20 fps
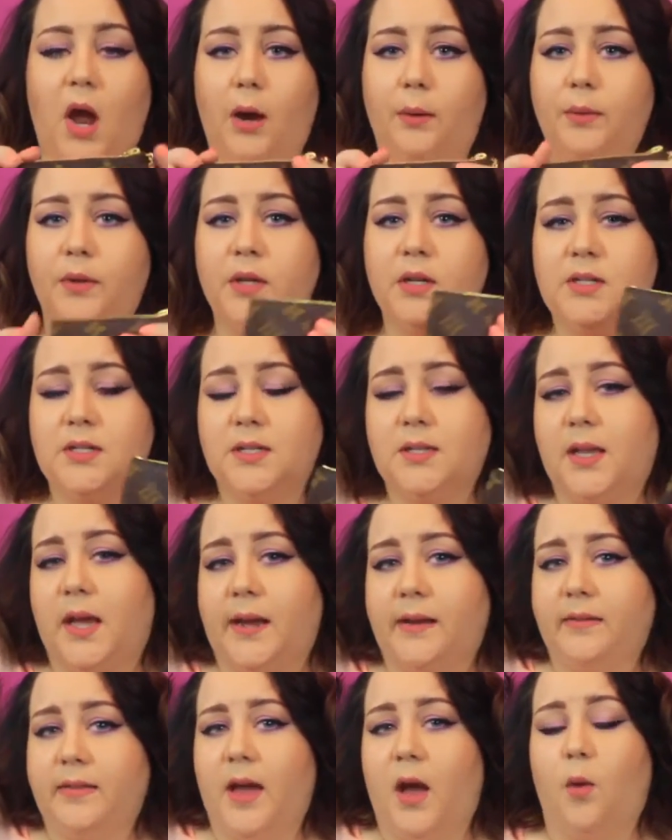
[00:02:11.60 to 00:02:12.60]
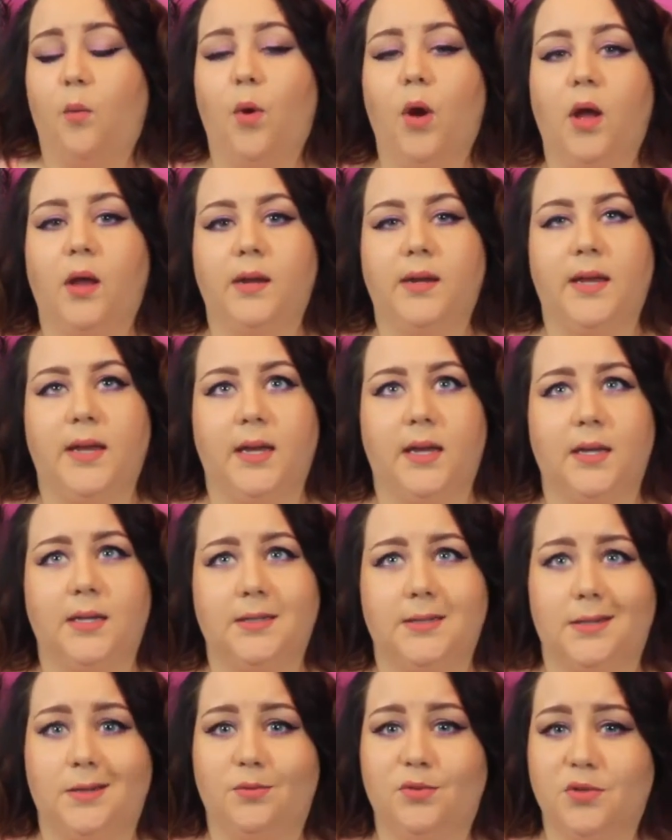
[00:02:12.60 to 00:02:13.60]
I really did like that one,
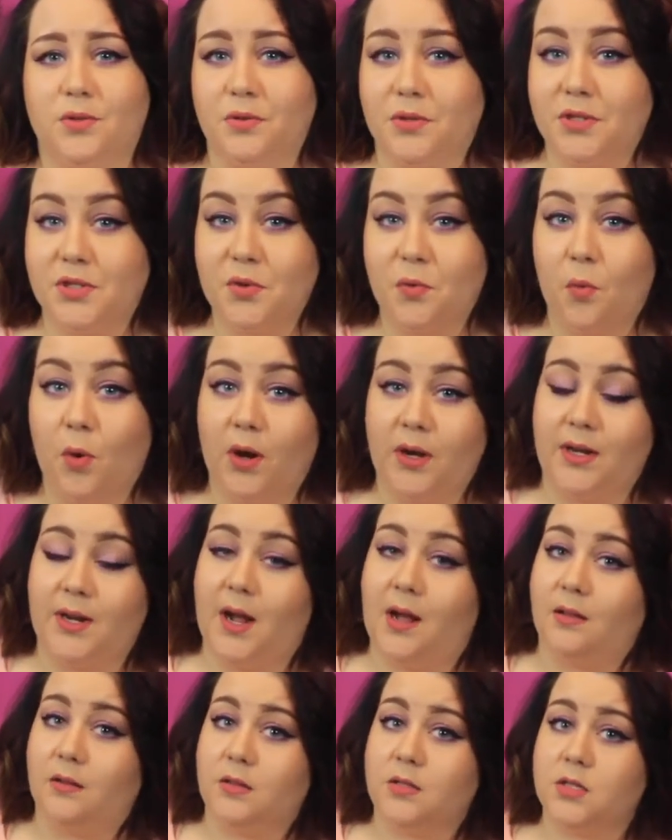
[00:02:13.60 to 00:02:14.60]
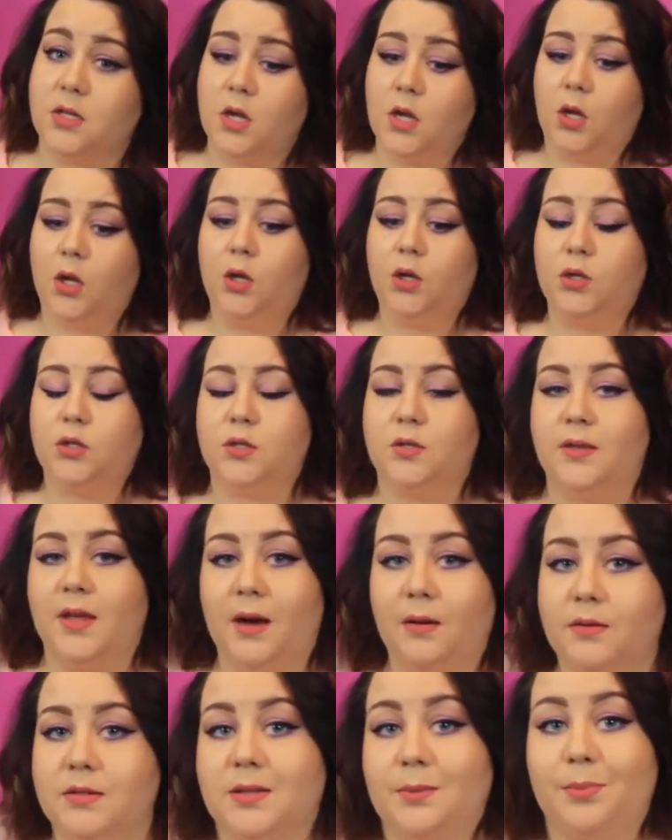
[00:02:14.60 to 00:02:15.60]
and it was only $20. So
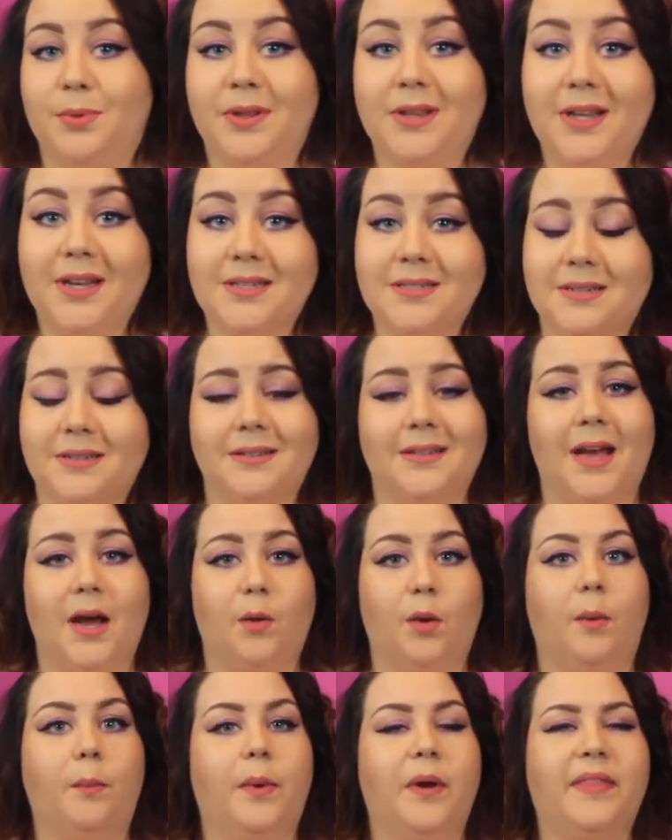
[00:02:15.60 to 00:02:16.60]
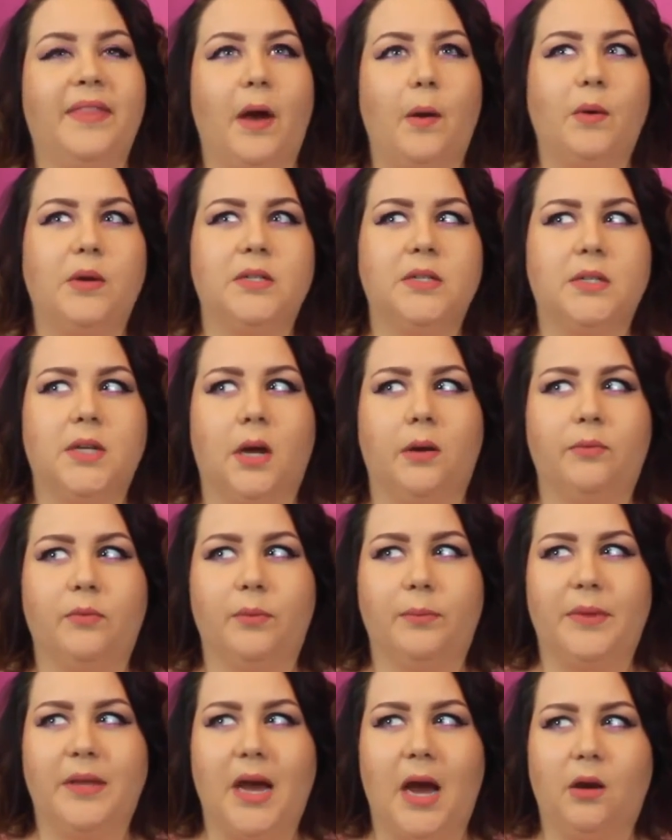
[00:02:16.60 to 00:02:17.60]
that was the plus on that one, but that one did come
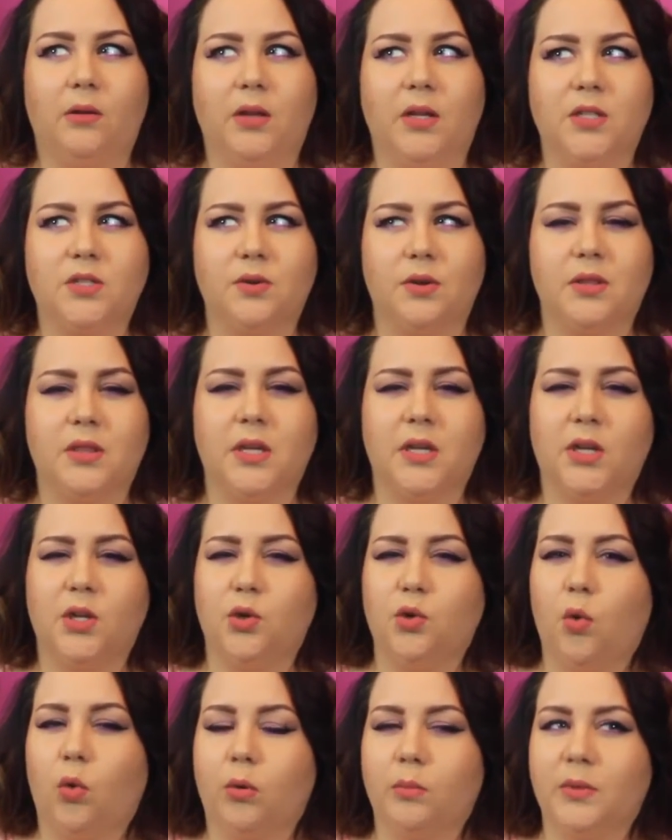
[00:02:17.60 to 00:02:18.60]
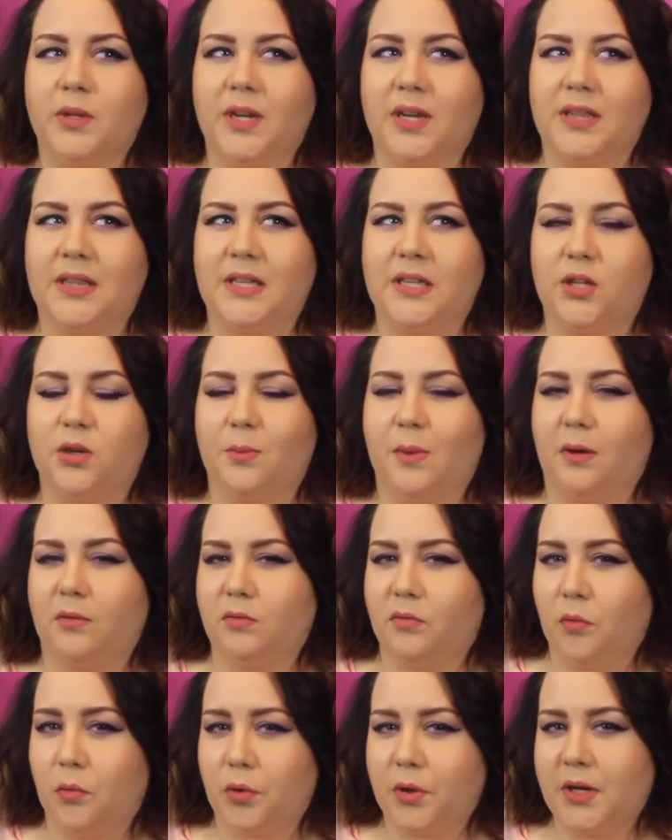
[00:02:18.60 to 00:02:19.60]
from the outlet. So I think normally they're
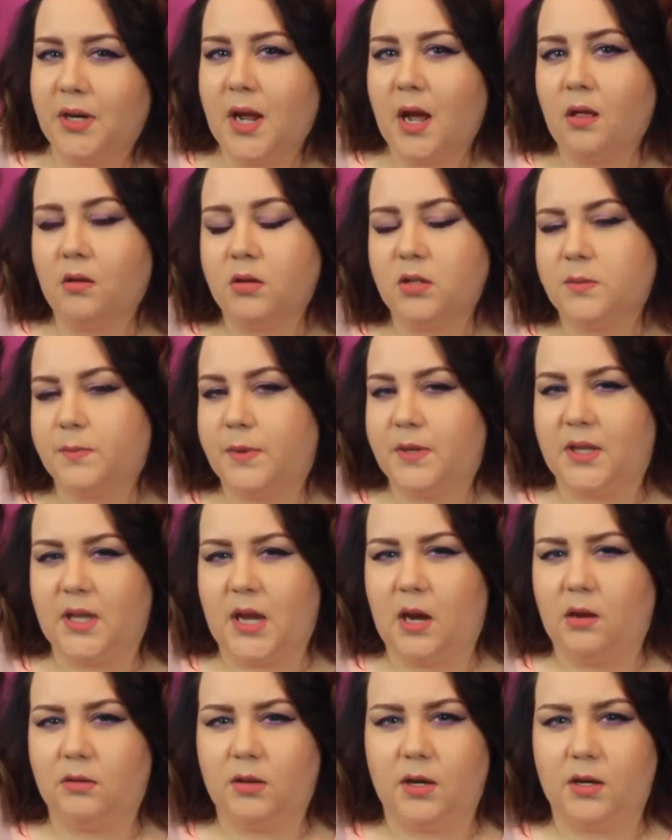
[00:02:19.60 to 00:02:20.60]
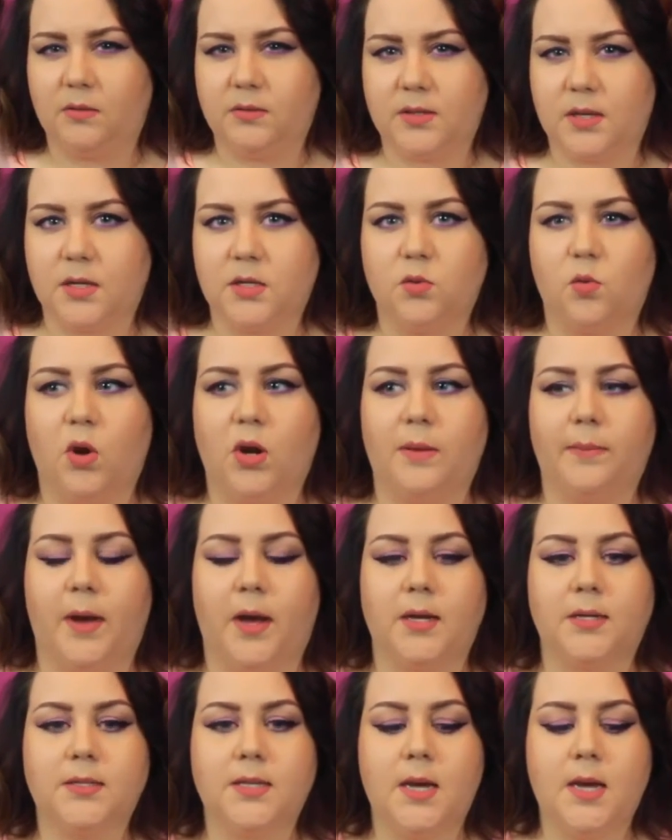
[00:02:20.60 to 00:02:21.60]
about $40, but at the outlet it was like 20
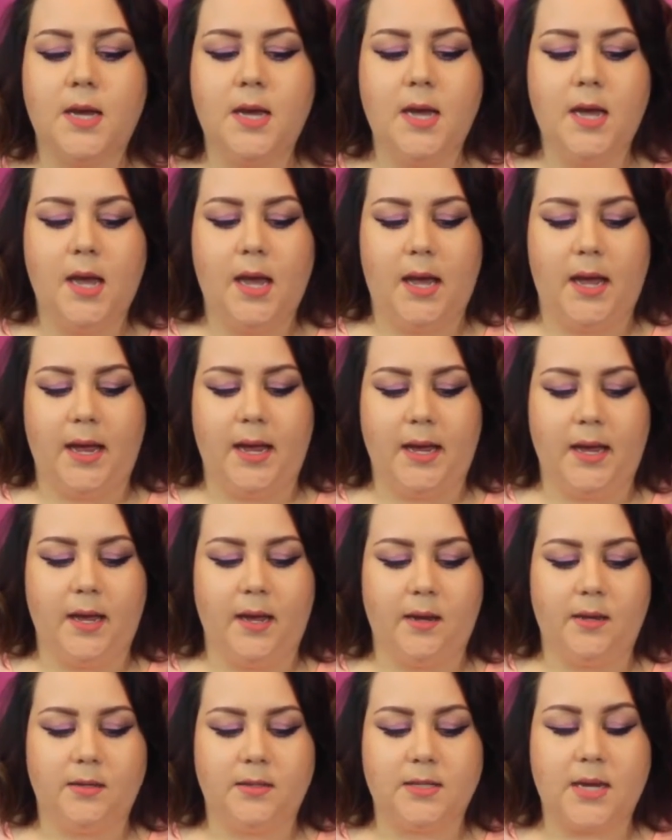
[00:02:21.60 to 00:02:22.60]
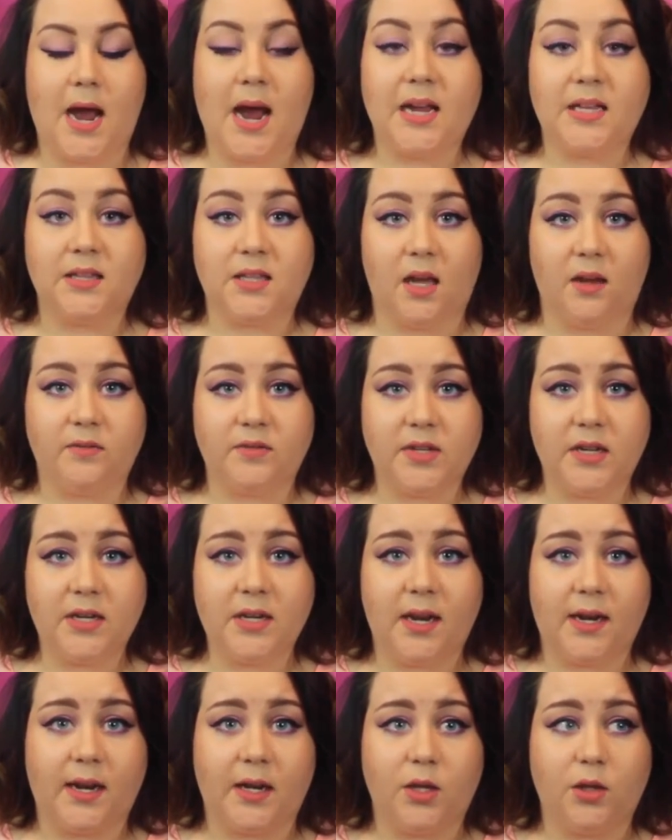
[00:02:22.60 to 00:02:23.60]
bucks. And I loved
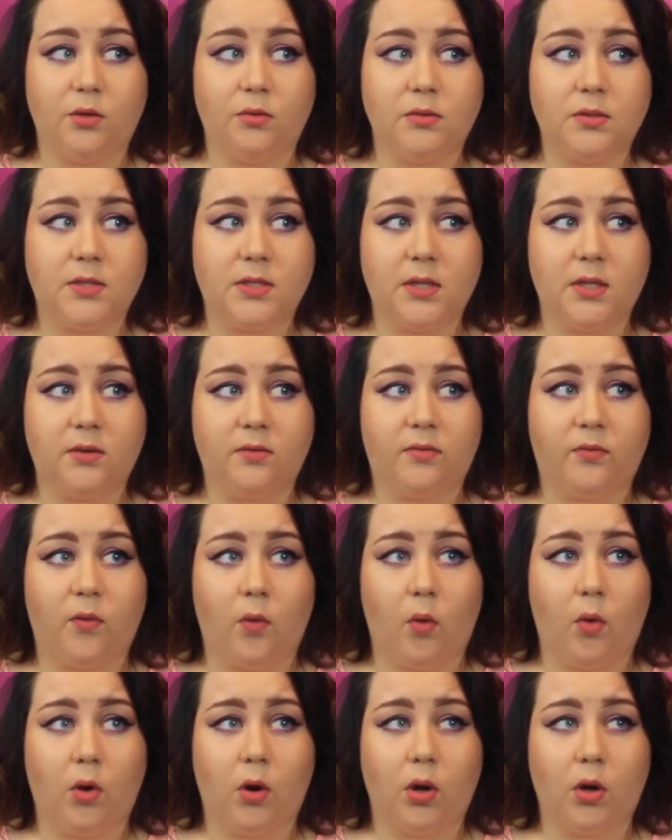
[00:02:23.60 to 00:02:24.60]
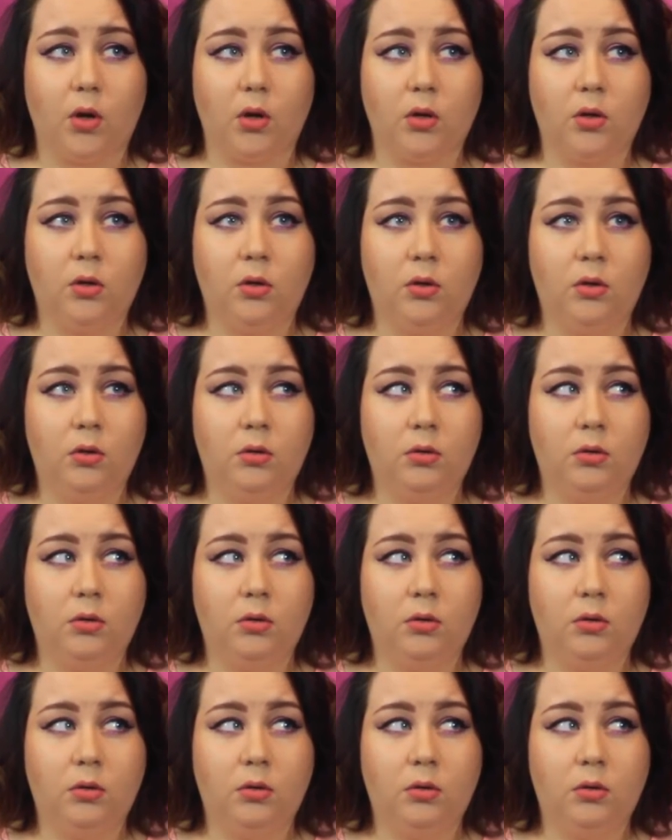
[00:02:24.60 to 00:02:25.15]
it, and I used it for